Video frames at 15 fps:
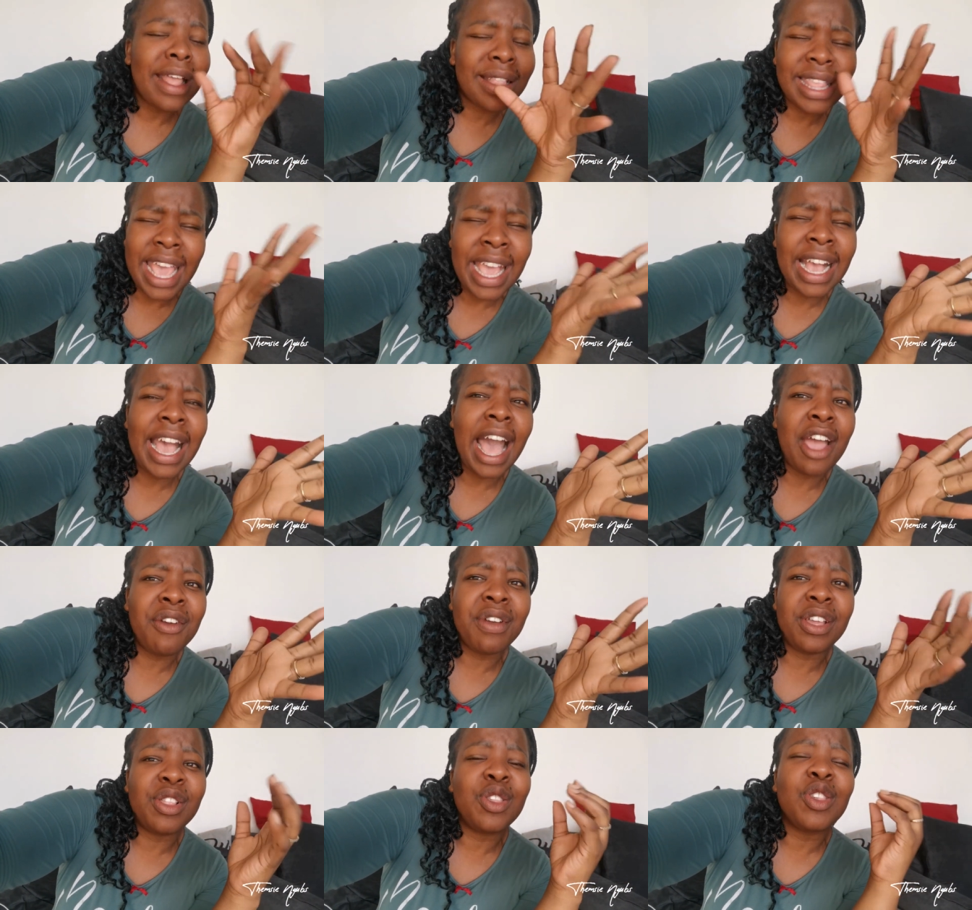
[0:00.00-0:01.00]
take
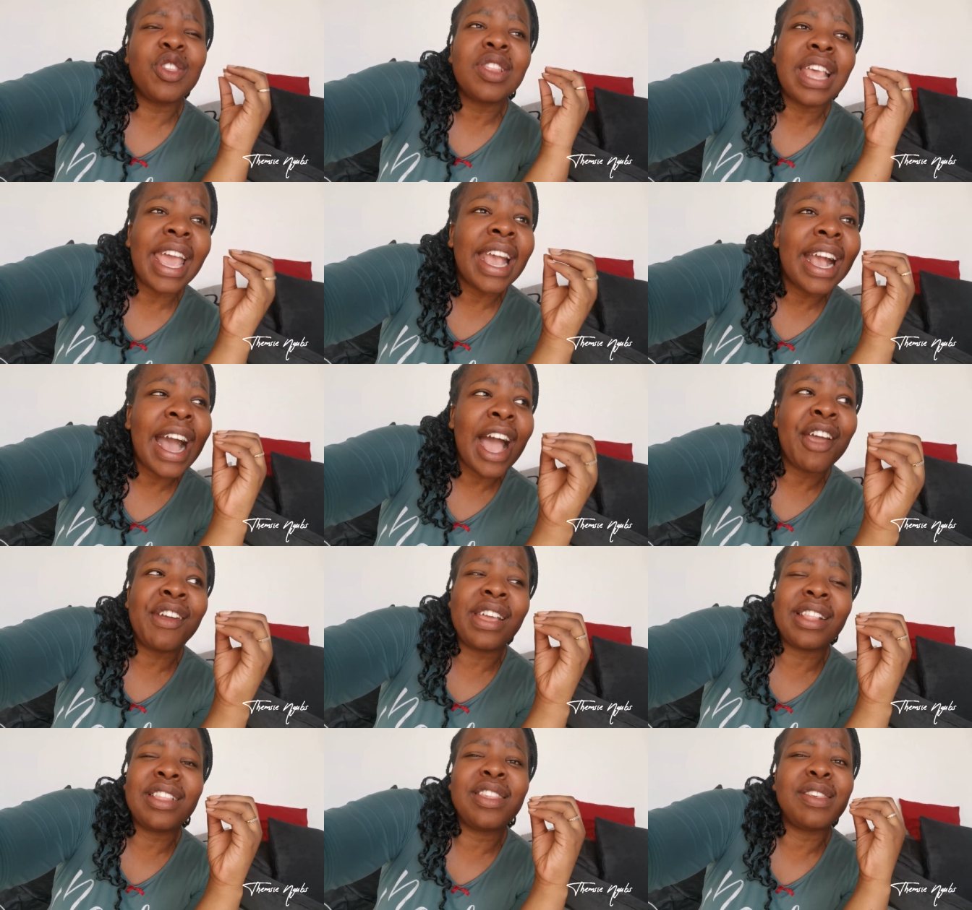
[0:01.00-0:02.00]
courage take
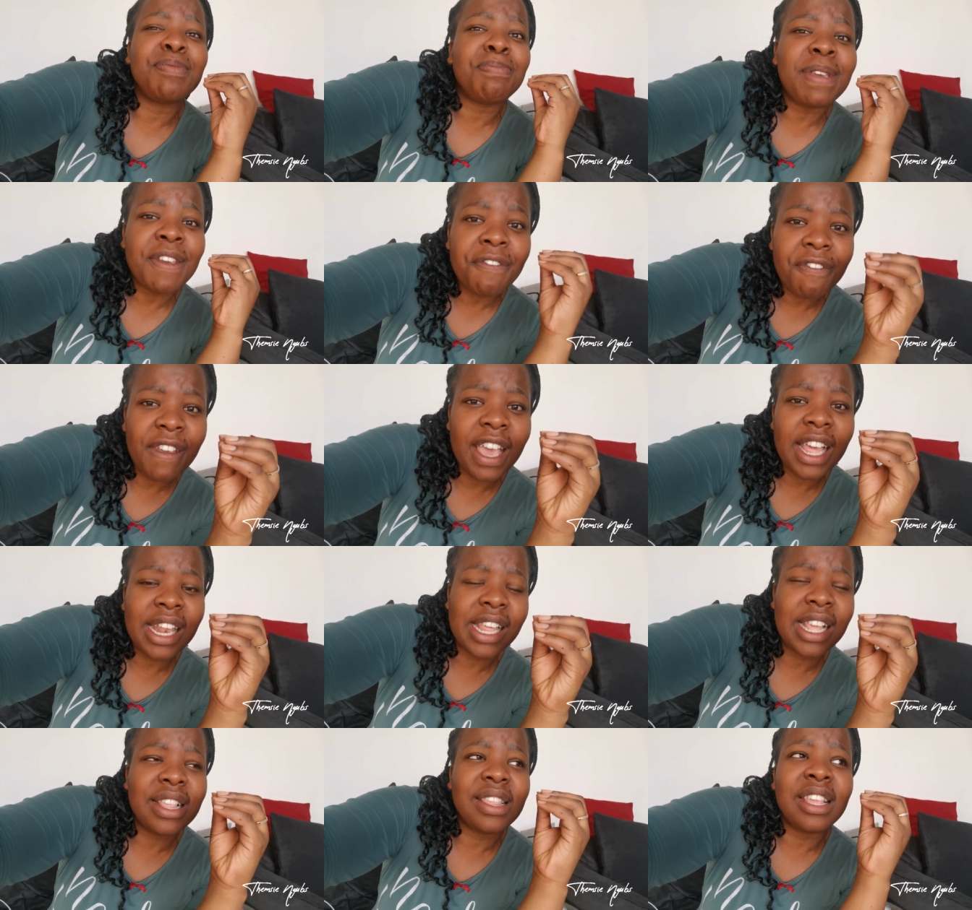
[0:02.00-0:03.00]
courage be
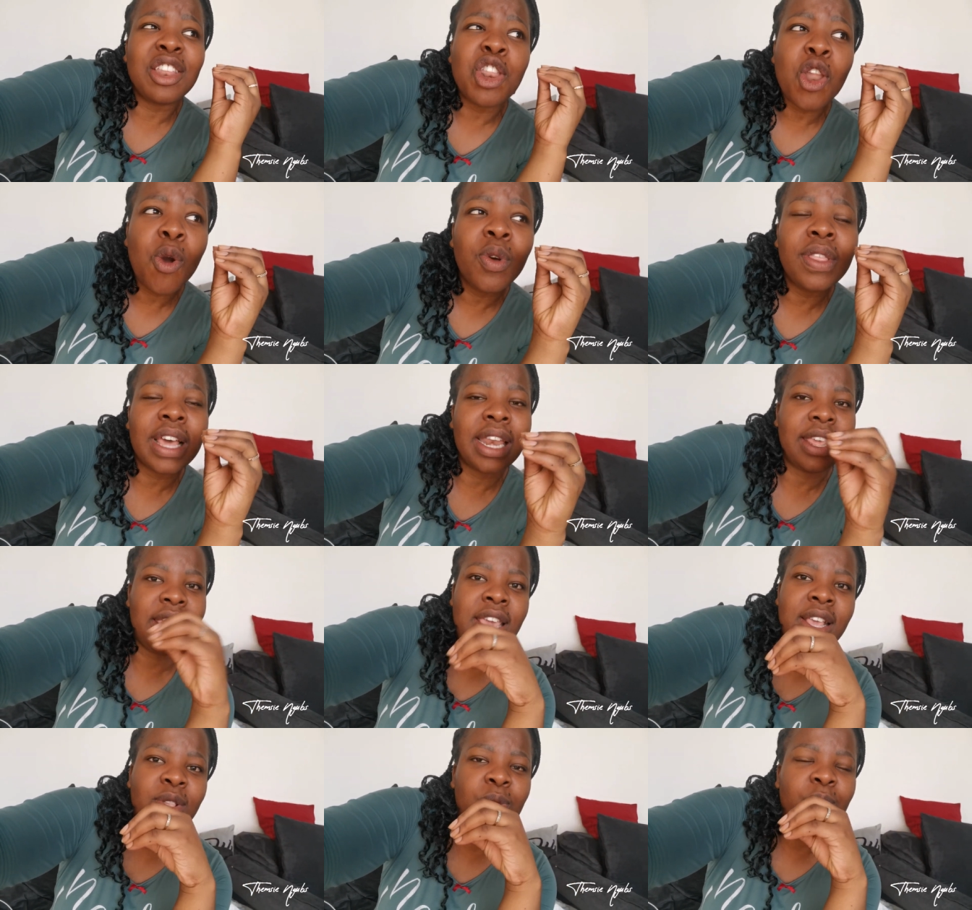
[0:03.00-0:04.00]
fearless and know that
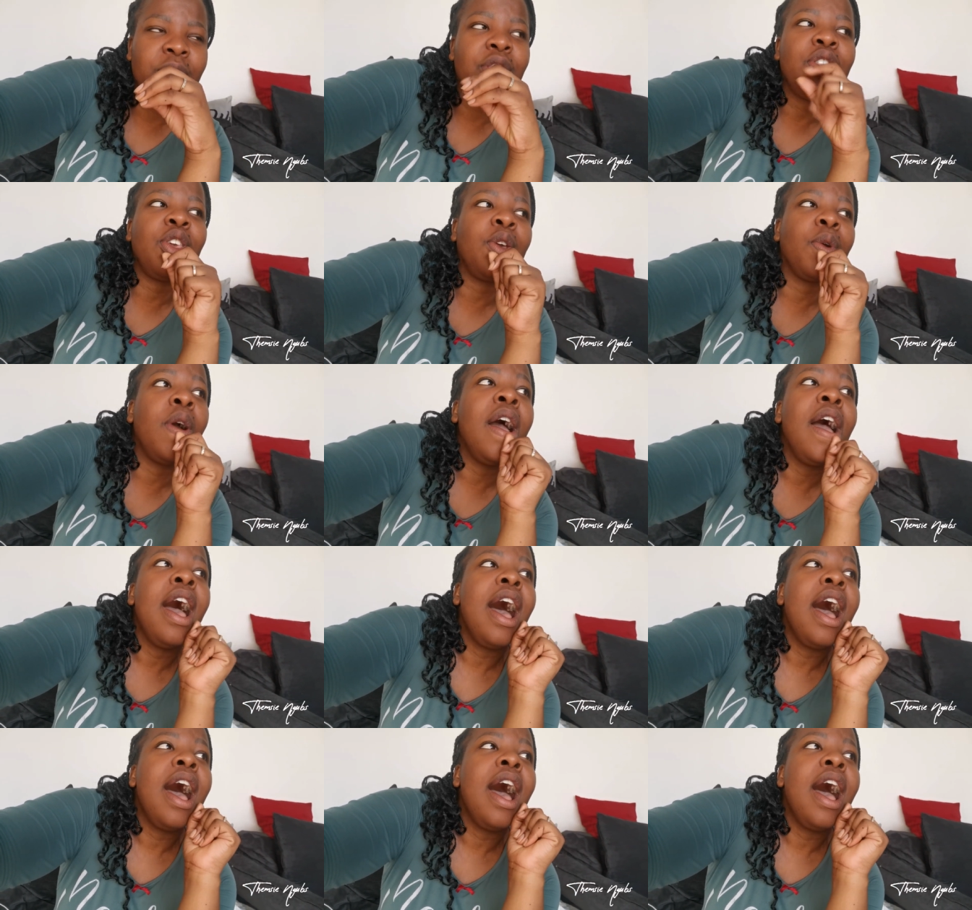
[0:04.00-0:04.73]
he is with you